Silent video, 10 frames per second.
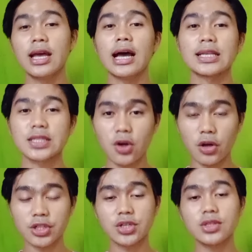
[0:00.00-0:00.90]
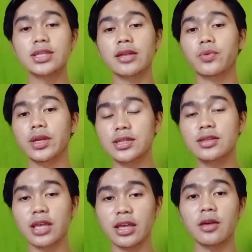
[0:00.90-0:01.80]
as a conscious and reasoned
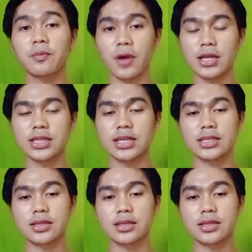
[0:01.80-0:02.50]
thinking process,